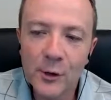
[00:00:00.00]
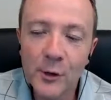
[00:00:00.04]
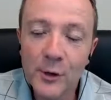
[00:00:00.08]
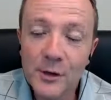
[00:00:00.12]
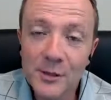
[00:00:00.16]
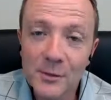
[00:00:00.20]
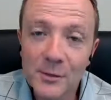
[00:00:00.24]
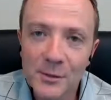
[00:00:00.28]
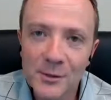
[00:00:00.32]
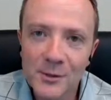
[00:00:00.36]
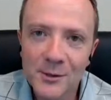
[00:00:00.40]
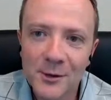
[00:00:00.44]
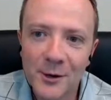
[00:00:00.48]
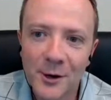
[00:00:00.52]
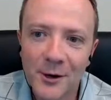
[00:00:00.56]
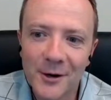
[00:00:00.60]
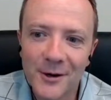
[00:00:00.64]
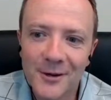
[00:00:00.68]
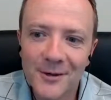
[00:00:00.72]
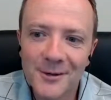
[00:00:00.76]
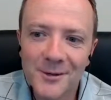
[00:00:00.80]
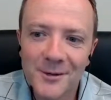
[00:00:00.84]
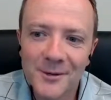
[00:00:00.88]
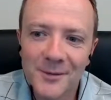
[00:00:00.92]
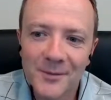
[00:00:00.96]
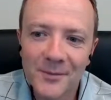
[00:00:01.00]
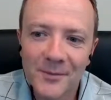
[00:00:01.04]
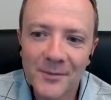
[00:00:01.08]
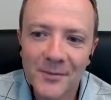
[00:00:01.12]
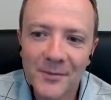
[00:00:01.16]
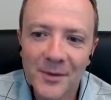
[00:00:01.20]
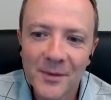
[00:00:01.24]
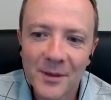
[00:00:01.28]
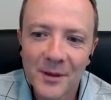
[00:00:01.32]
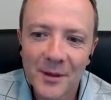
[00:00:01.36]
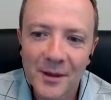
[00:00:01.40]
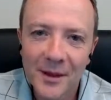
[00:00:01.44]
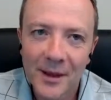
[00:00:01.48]
Christmas cards
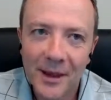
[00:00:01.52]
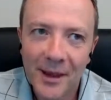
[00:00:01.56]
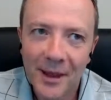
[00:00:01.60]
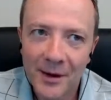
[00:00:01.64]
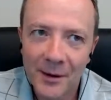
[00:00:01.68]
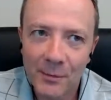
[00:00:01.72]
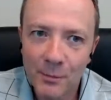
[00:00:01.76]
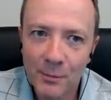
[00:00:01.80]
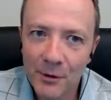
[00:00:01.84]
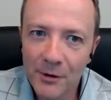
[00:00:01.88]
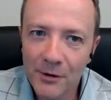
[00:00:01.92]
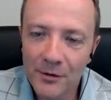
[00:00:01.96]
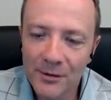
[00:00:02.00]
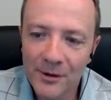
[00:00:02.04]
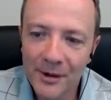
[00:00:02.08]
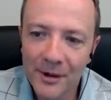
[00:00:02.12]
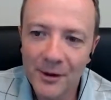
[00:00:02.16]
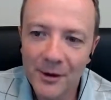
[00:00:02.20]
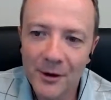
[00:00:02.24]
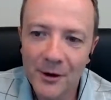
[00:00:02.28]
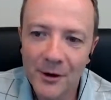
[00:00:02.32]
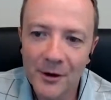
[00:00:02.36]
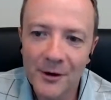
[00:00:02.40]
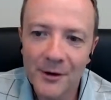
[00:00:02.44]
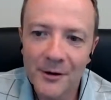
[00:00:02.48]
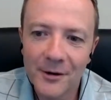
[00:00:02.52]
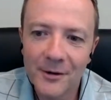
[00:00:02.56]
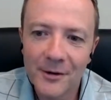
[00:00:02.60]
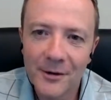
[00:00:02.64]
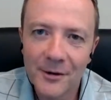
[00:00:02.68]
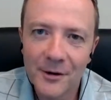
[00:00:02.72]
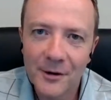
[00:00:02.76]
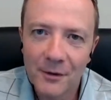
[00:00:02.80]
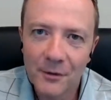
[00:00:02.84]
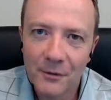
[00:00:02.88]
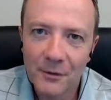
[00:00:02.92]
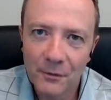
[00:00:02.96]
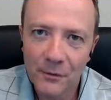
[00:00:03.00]
and a birthday card
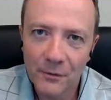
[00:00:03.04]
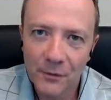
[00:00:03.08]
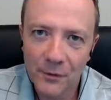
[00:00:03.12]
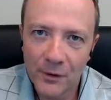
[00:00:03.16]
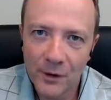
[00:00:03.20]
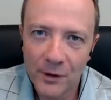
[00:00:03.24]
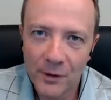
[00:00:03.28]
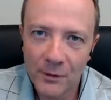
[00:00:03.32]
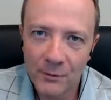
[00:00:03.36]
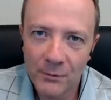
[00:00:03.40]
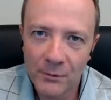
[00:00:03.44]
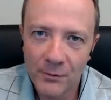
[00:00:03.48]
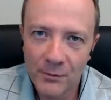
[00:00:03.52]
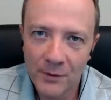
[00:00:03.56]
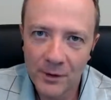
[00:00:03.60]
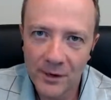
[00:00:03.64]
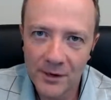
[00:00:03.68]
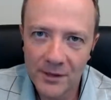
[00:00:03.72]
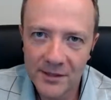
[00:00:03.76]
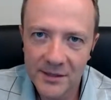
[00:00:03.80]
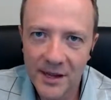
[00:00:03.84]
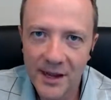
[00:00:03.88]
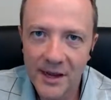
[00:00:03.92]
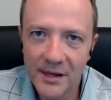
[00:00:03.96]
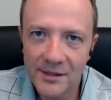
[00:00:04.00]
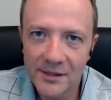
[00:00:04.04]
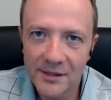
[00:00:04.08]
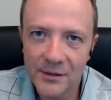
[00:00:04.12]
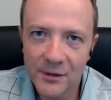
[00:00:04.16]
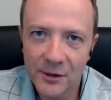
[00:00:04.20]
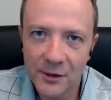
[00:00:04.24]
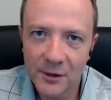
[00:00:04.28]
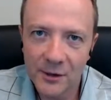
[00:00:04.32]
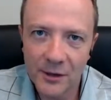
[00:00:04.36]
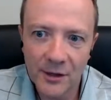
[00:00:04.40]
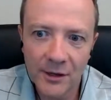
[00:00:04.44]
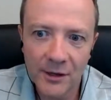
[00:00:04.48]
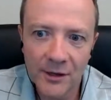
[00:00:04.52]
from a tax
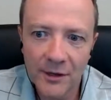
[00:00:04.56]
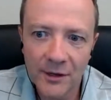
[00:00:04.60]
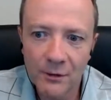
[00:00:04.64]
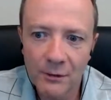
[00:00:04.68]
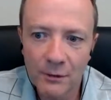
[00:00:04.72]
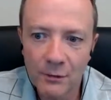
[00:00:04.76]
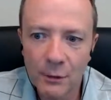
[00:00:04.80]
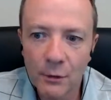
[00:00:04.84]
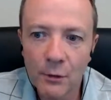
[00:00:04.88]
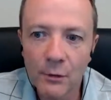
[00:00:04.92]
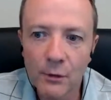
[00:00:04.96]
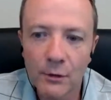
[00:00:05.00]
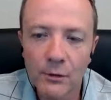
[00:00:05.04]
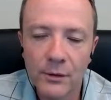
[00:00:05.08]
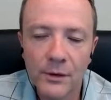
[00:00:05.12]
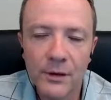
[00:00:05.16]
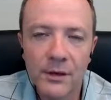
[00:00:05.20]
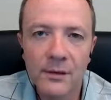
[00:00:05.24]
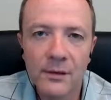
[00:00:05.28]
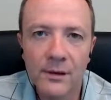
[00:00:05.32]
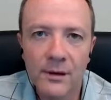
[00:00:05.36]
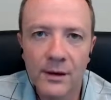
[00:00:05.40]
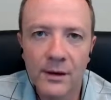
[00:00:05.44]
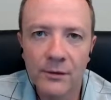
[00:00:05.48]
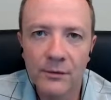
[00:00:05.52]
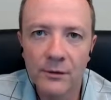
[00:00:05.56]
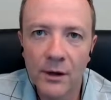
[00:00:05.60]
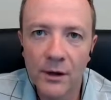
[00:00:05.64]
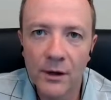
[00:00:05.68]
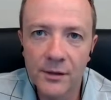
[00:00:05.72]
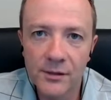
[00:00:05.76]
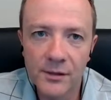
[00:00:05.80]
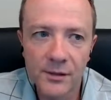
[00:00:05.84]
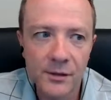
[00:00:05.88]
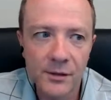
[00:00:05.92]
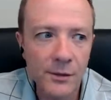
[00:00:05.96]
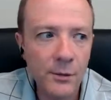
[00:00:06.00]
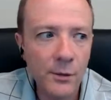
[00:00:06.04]
attorney here locally that I've gone
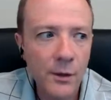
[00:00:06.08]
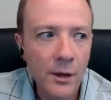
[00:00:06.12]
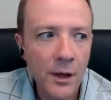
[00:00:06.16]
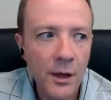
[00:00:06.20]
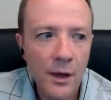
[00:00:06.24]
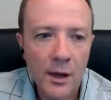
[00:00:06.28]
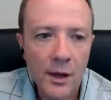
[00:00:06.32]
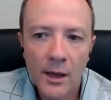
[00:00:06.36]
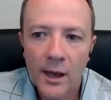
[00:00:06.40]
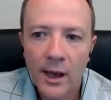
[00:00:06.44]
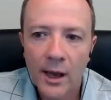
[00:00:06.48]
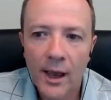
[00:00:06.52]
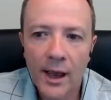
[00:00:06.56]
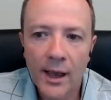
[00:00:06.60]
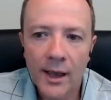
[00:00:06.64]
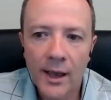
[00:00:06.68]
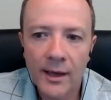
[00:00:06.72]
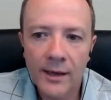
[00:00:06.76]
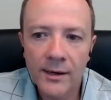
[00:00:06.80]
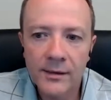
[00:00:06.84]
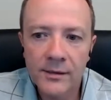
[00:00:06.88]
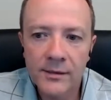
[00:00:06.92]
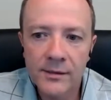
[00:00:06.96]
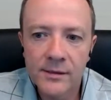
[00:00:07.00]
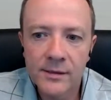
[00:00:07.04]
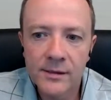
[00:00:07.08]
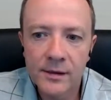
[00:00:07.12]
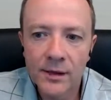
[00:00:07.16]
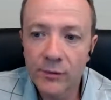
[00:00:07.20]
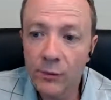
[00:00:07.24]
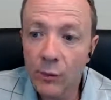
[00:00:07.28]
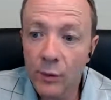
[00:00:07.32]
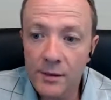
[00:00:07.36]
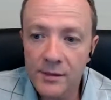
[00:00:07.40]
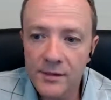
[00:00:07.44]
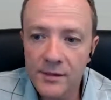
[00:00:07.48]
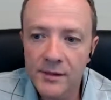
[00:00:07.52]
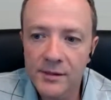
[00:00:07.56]
to. And of
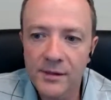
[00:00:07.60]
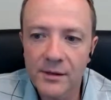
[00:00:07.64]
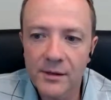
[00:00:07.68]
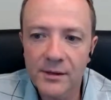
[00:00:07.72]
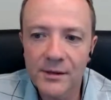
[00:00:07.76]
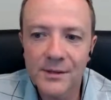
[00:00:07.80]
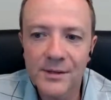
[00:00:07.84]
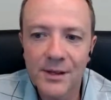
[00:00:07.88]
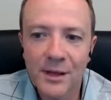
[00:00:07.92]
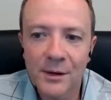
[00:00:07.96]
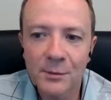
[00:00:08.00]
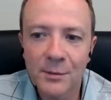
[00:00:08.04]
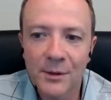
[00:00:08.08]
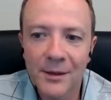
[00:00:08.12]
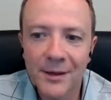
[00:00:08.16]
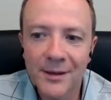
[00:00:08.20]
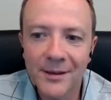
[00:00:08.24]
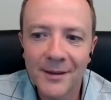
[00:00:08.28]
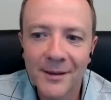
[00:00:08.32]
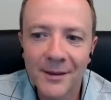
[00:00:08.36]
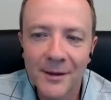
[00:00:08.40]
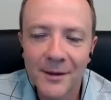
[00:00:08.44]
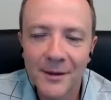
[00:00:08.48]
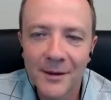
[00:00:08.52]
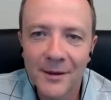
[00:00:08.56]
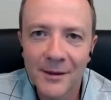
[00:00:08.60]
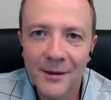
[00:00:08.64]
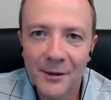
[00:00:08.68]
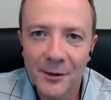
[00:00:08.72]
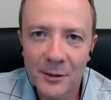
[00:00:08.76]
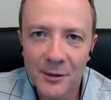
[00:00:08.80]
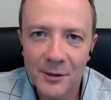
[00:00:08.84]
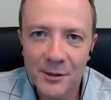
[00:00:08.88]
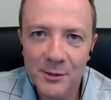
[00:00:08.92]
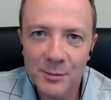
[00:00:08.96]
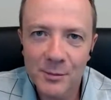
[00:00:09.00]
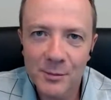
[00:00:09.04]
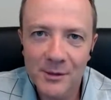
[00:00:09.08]
course, he's going to send me a
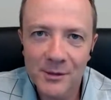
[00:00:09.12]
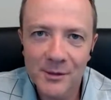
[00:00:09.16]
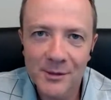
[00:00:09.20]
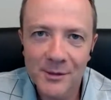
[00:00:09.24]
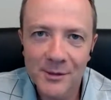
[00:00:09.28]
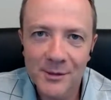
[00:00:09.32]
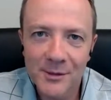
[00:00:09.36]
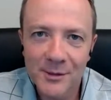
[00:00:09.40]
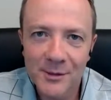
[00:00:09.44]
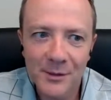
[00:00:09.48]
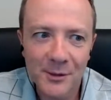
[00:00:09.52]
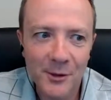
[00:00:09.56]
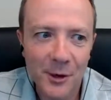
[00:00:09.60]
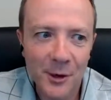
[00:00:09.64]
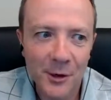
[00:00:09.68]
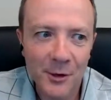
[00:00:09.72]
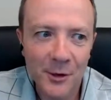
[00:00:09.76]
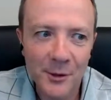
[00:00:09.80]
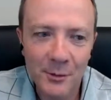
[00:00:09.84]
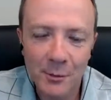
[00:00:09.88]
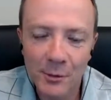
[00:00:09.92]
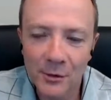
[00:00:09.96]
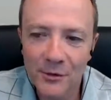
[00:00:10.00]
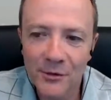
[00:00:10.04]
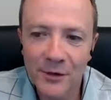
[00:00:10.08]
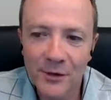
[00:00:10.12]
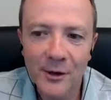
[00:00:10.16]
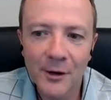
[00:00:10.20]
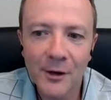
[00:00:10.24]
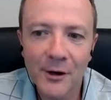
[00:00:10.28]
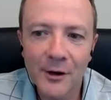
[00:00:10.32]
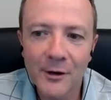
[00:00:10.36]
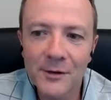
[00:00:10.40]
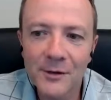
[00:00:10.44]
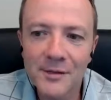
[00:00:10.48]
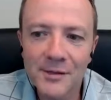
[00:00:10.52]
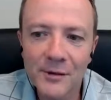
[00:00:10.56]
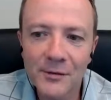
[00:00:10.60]
Christmas card and a birthday
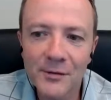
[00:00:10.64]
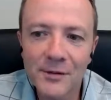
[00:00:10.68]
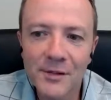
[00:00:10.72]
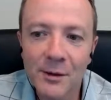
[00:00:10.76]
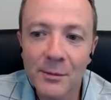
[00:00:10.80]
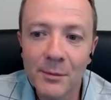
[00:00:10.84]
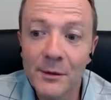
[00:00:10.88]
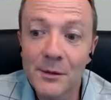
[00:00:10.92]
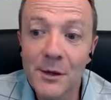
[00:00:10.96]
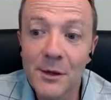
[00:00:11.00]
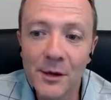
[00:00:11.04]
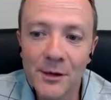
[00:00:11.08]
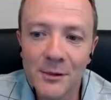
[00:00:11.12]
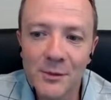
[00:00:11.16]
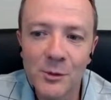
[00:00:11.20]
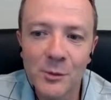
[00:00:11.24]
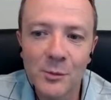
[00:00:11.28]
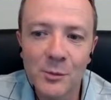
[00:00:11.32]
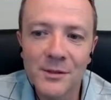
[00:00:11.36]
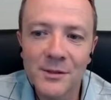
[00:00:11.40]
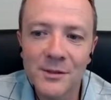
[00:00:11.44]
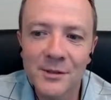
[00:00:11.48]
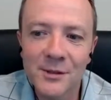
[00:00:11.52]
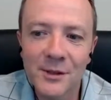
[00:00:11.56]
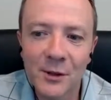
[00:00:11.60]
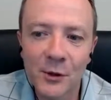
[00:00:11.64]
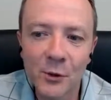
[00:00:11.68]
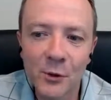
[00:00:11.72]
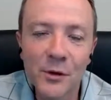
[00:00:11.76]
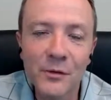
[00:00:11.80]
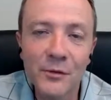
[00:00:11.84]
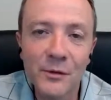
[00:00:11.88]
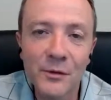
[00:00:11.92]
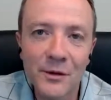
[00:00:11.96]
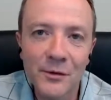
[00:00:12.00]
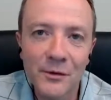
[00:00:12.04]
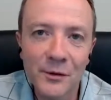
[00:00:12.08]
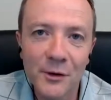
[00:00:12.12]
card because every time I talk to him, it's the
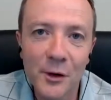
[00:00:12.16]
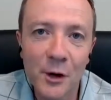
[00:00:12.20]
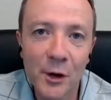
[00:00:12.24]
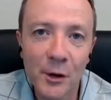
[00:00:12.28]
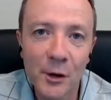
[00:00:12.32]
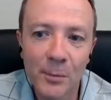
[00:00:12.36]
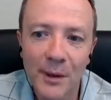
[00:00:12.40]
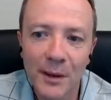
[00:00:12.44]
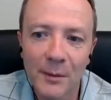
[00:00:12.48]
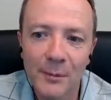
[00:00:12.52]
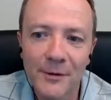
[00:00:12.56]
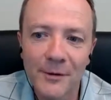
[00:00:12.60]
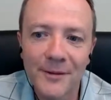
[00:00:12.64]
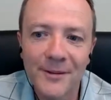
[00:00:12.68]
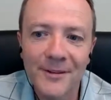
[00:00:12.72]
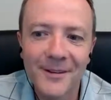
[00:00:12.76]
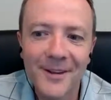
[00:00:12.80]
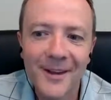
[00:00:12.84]
equivalent of a car payment.